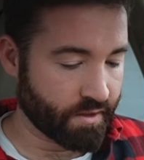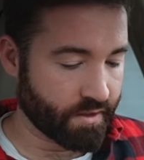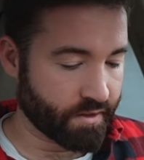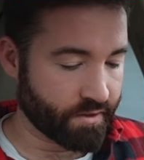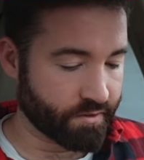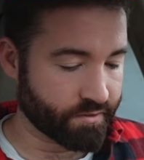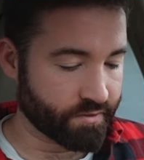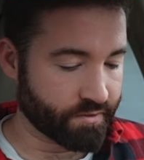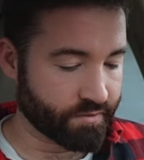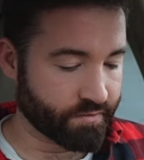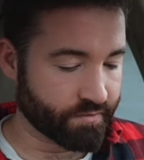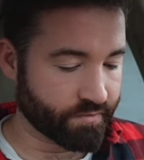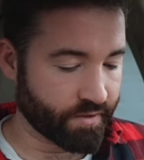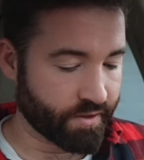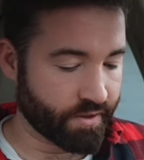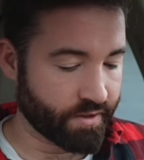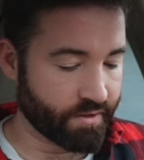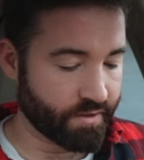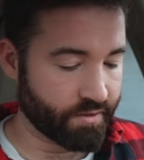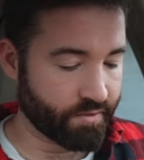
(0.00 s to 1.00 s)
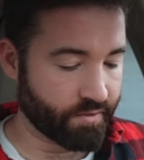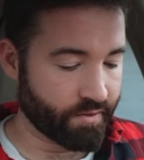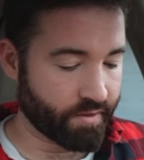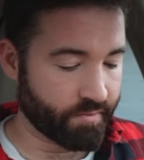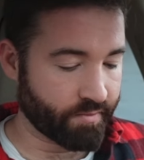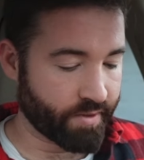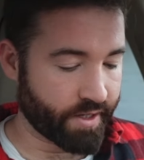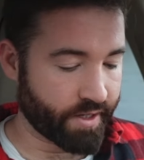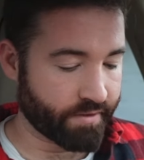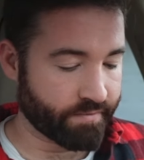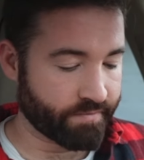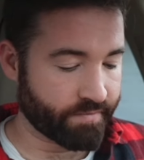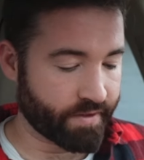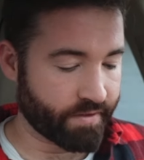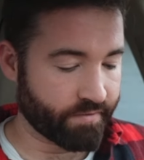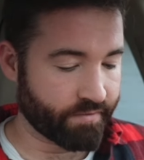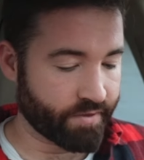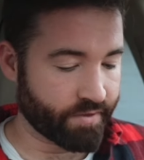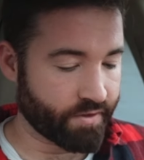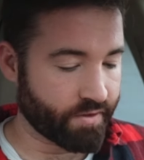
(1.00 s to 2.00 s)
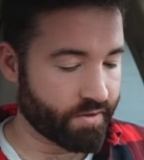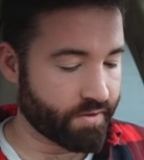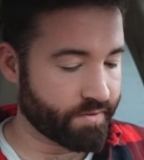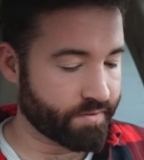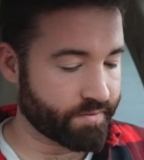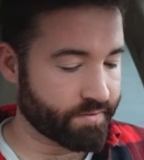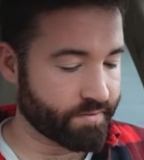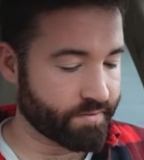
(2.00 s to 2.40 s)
Here's his friend doing a back 5-0.